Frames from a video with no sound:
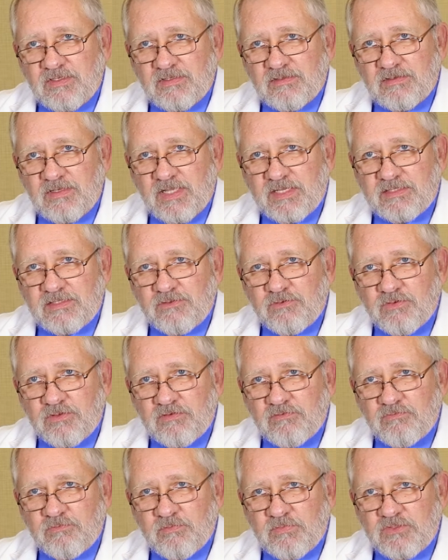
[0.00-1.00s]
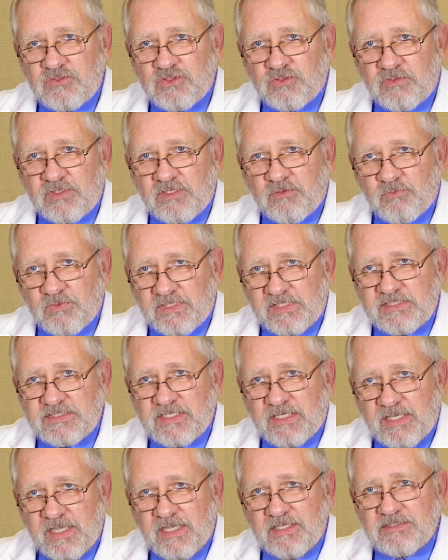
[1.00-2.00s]
likelihood of maturing and
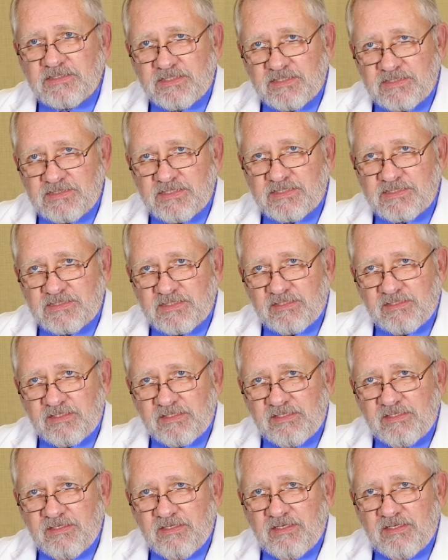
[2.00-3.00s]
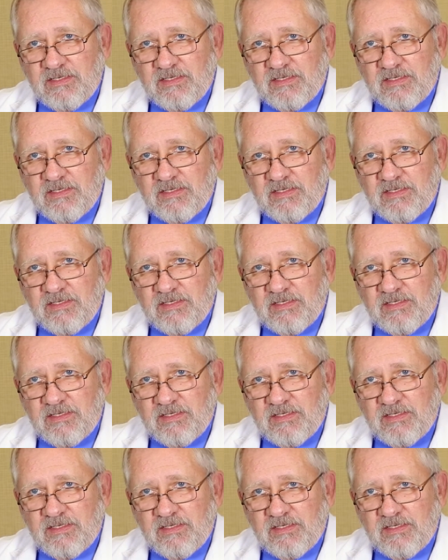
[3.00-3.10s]
releasing eggs consistently.